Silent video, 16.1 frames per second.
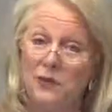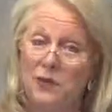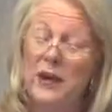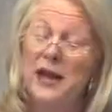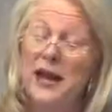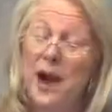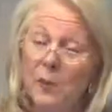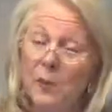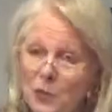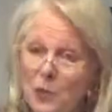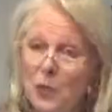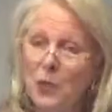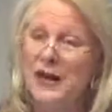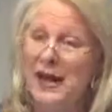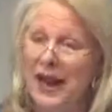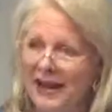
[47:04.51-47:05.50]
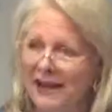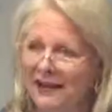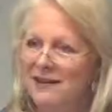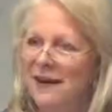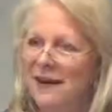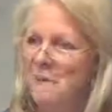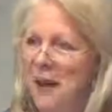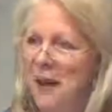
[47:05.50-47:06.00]
We helped create
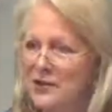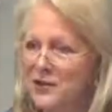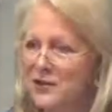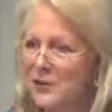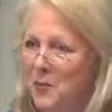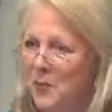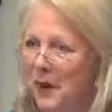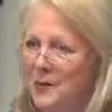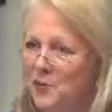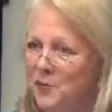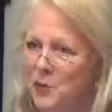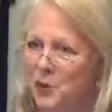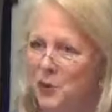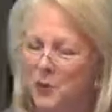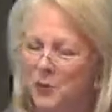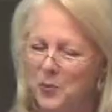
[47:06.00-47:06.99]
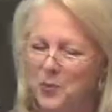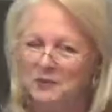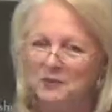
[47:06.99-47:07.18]
a mastermind group.